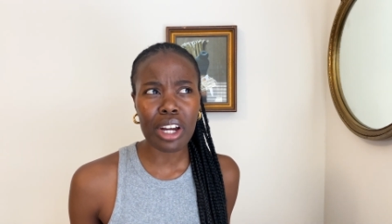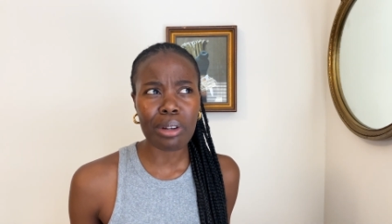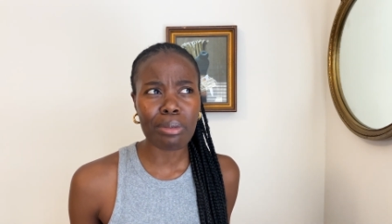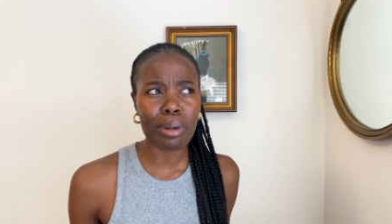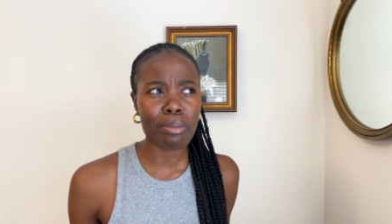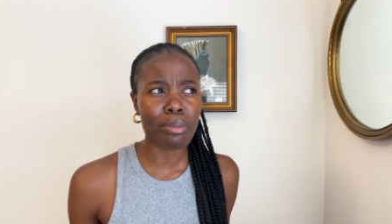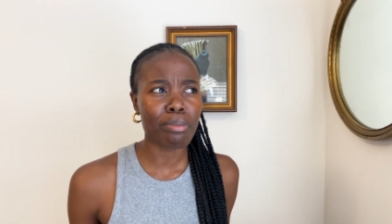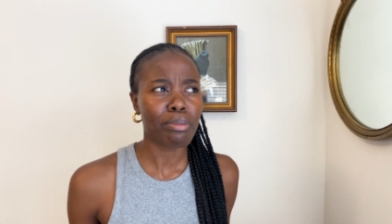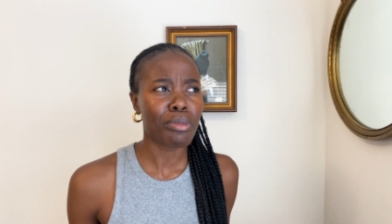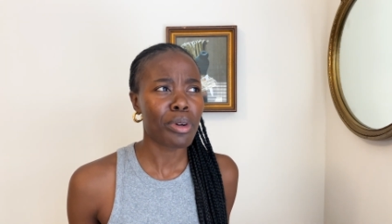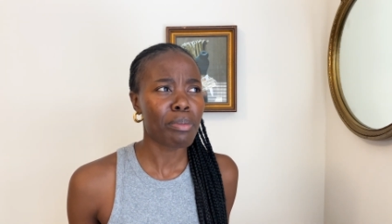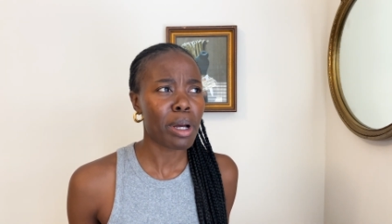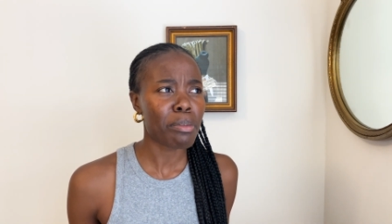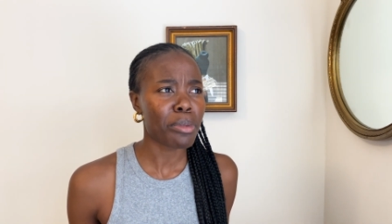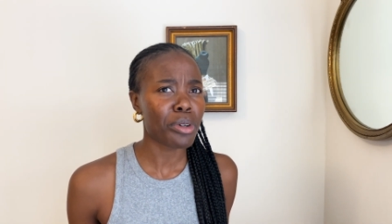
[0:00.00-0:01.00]
I rem
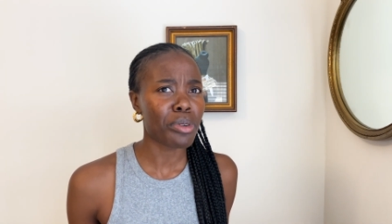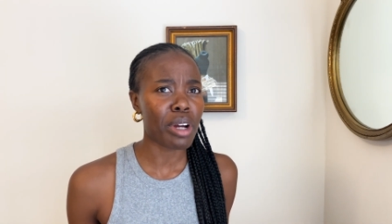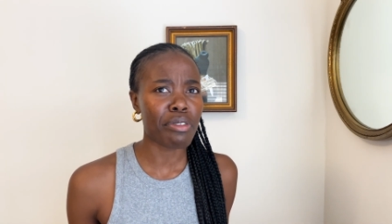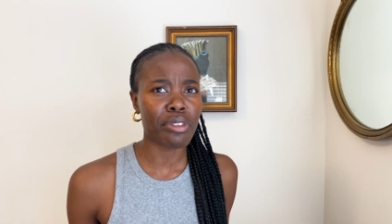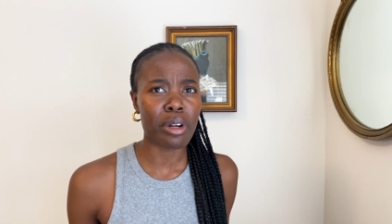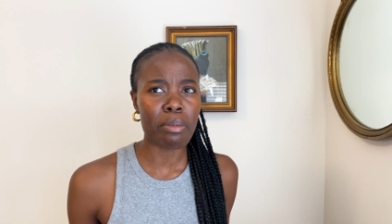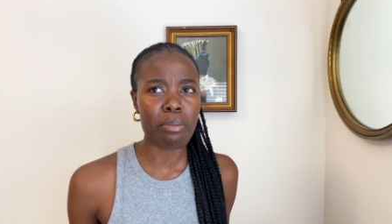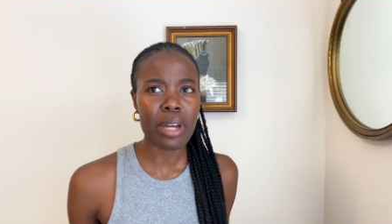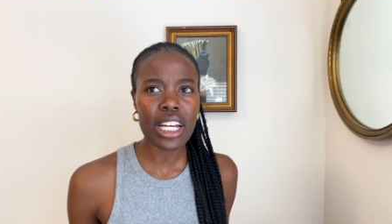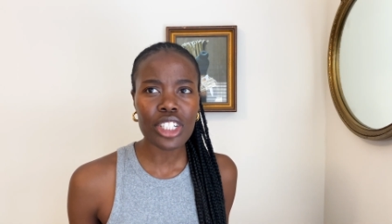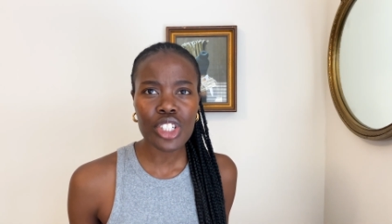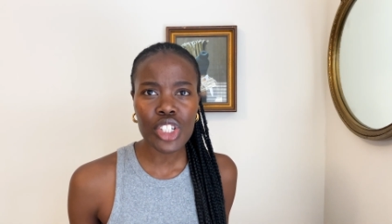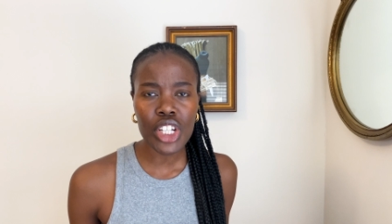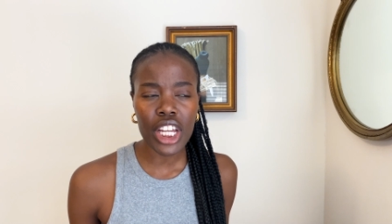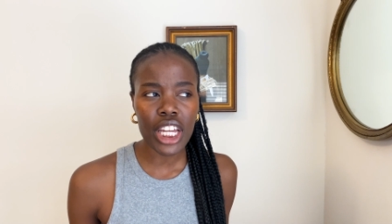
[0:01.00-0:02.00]
remember
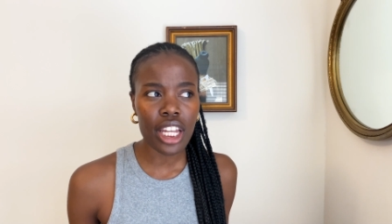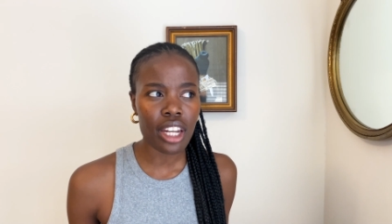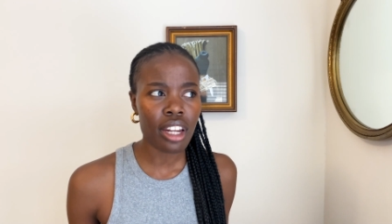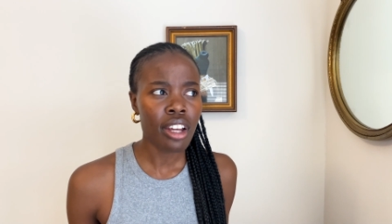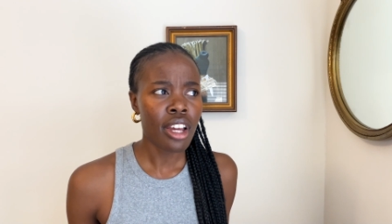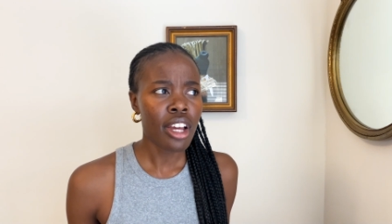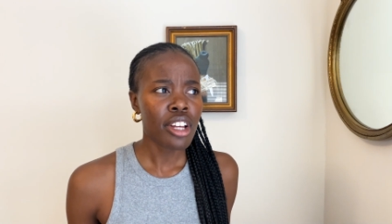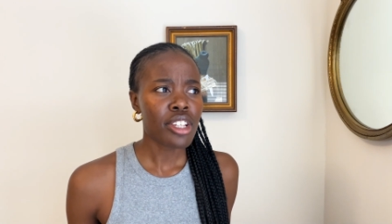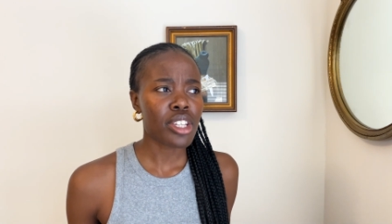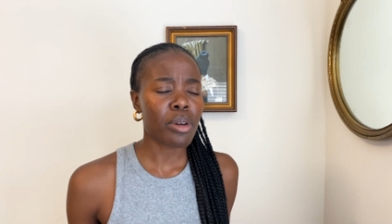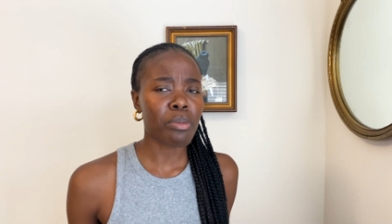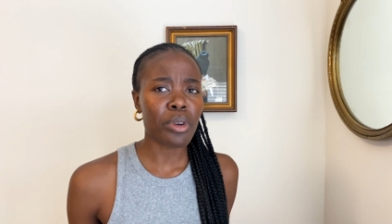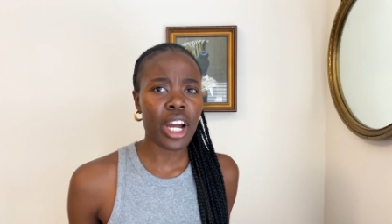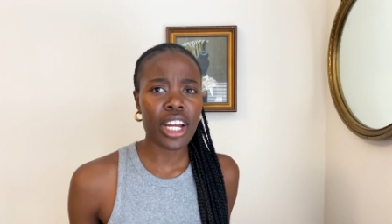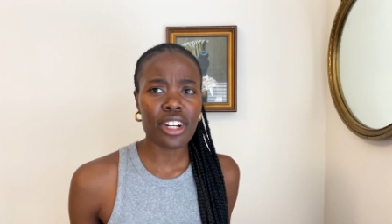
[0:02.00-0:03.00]
Reformation,
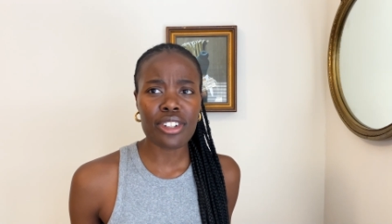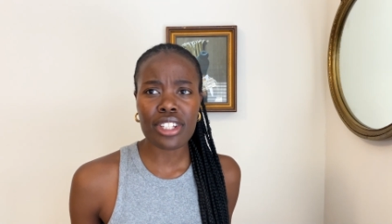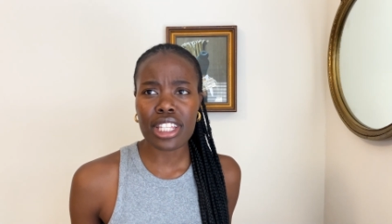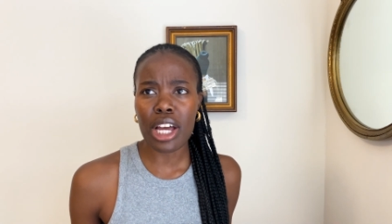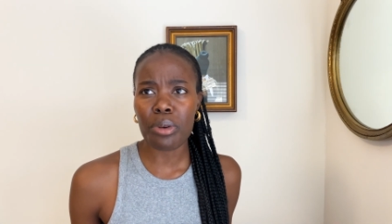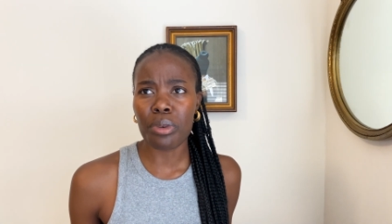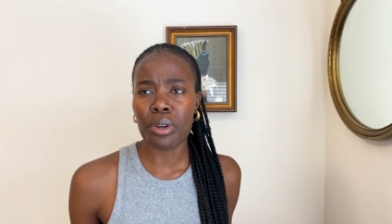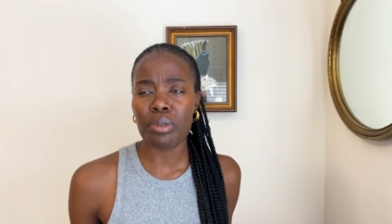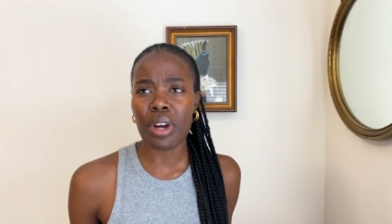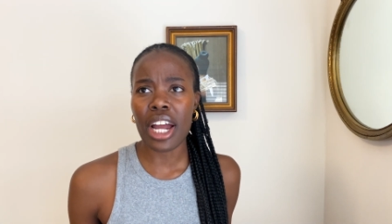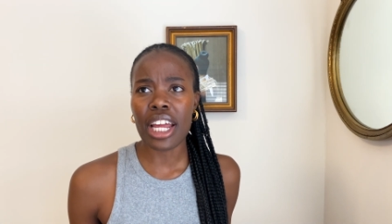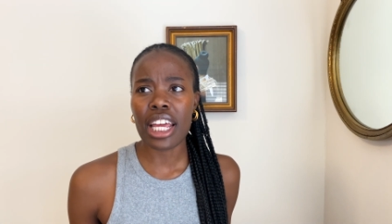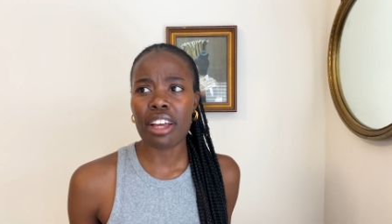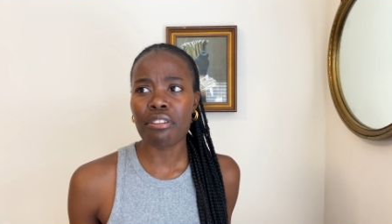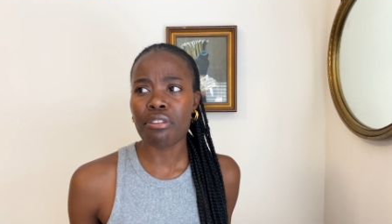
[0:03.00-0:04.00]
some writers that were
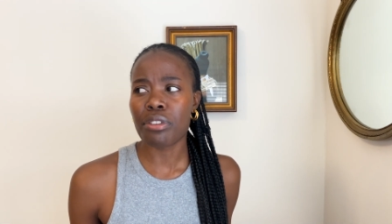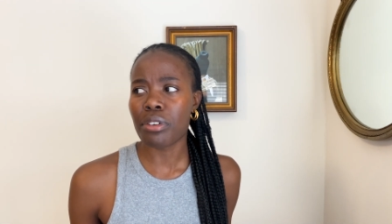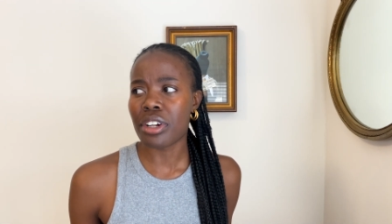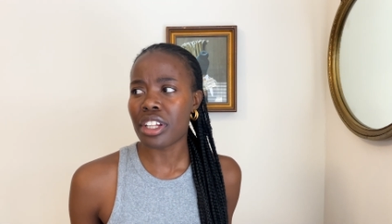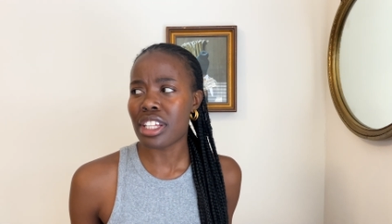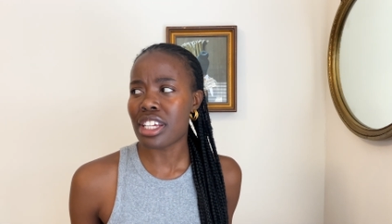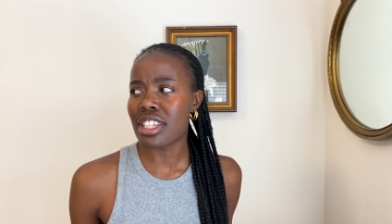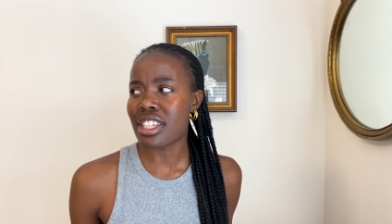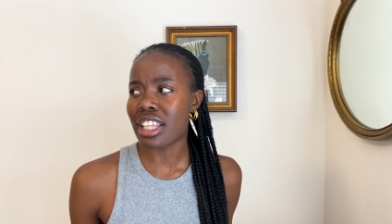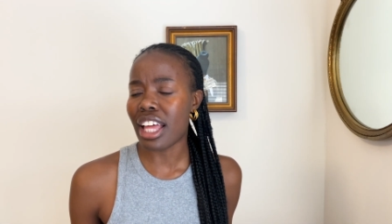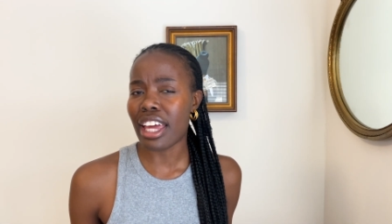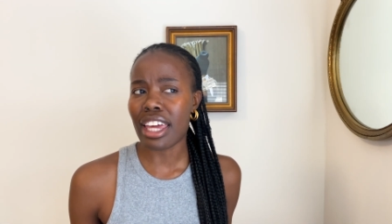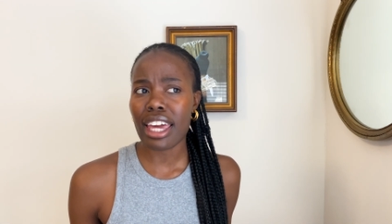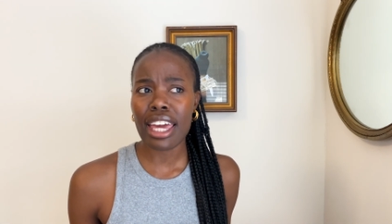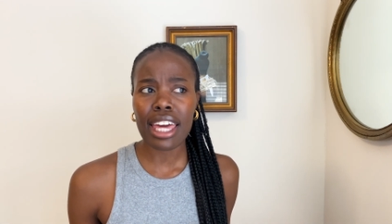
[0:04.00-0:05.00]
writing for these
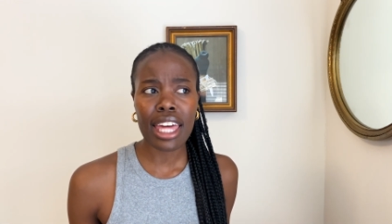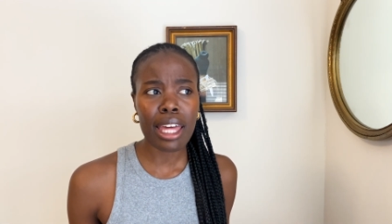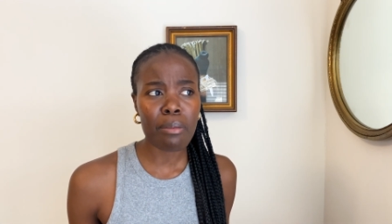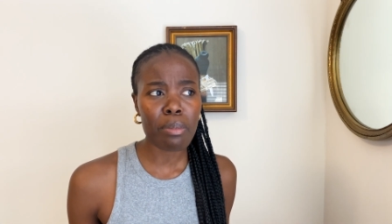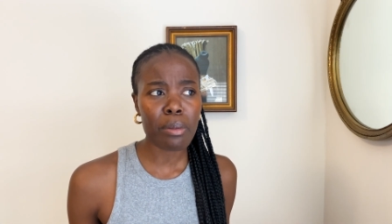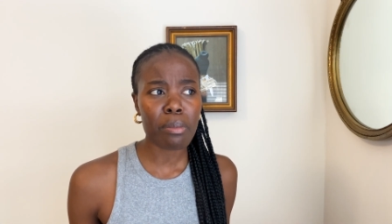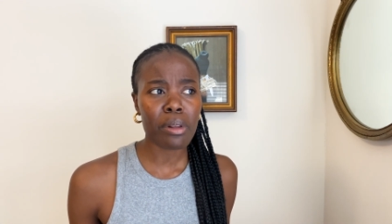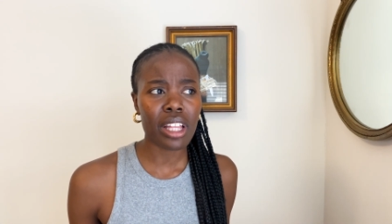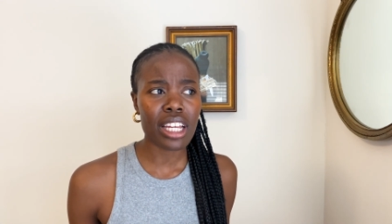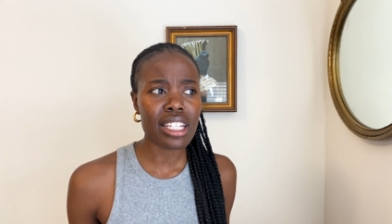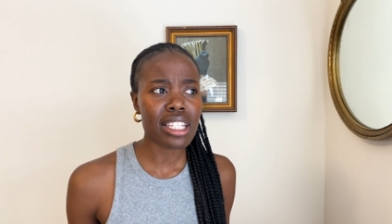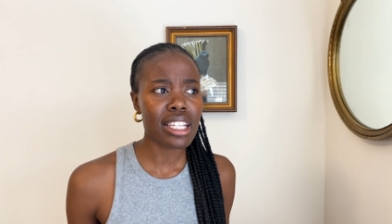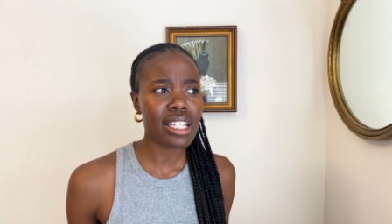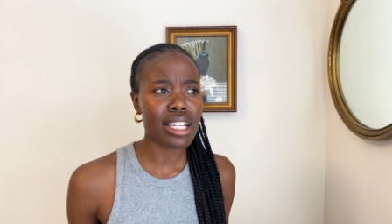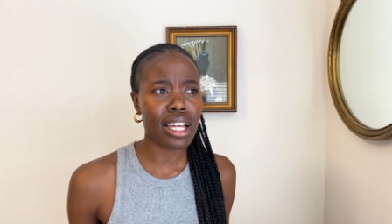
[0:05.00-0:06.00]
like hip
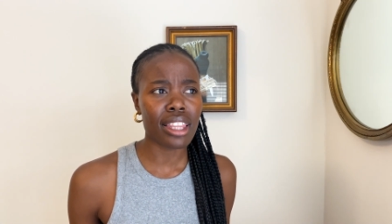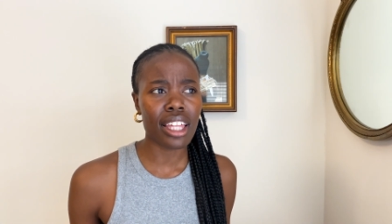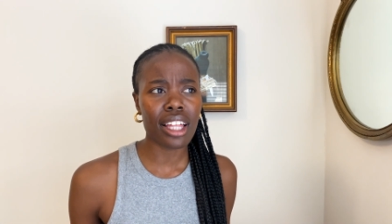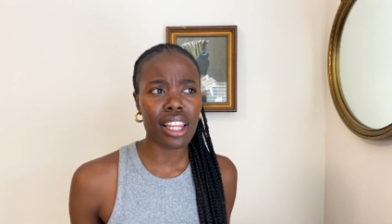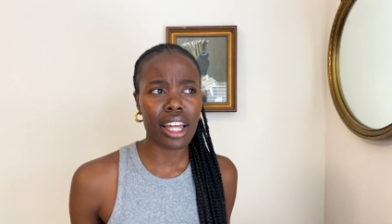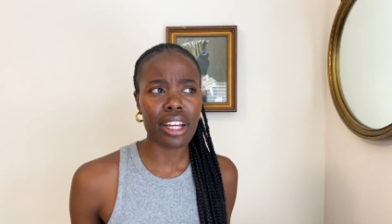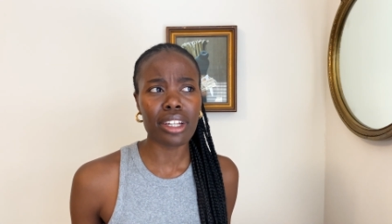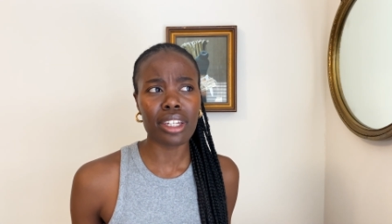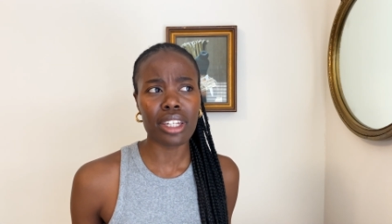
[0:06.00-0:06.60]
places, I think like